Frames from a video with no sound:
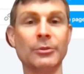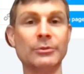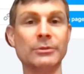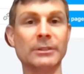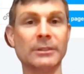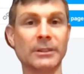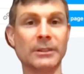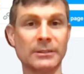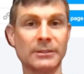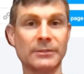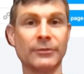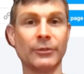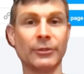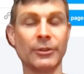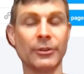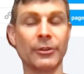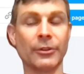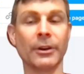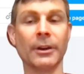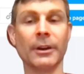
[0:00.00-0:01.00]
using this for
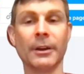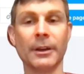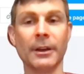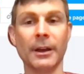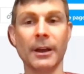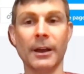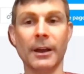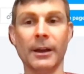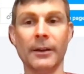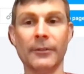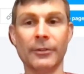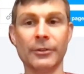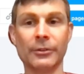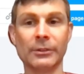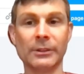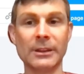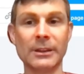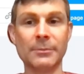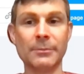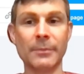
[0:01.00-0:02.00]
your
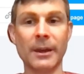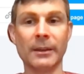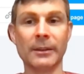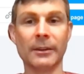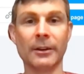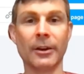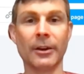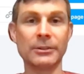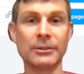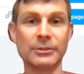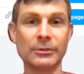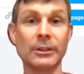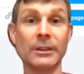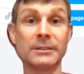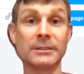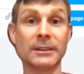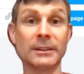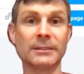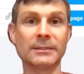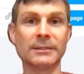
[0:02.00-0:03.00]
lead magnet. All right, so
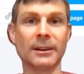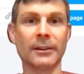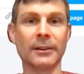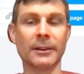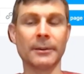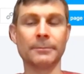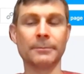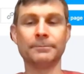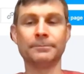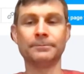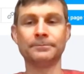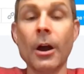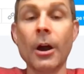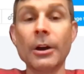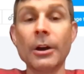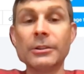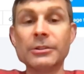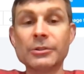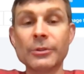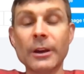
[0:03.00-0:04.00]
let's get started. All
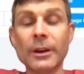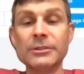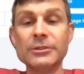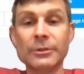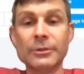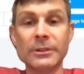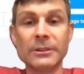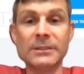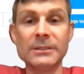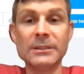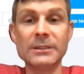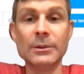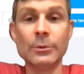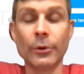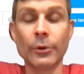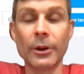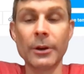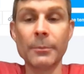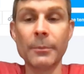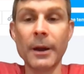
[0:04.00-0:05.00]
right, so as you can see,
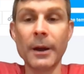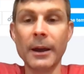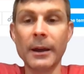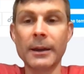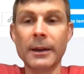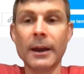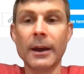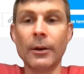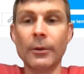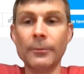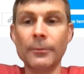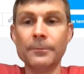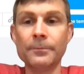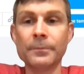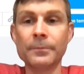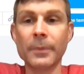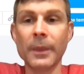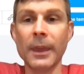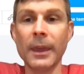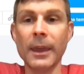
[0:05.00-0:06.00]
we're in my account
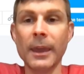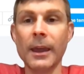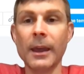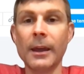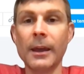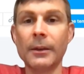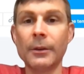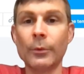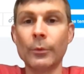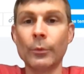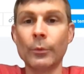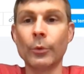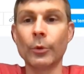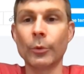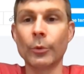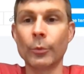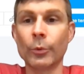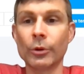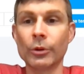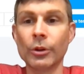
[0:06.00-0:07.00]
and
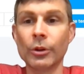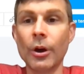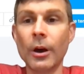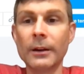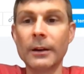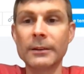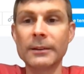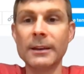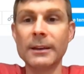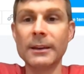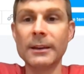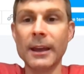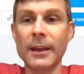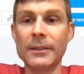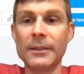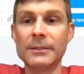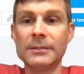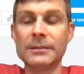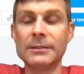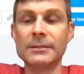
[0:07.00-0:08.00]
we're logged in,
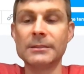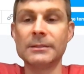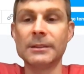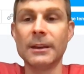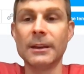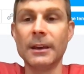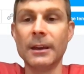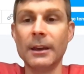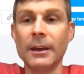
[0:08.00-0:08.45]
and this is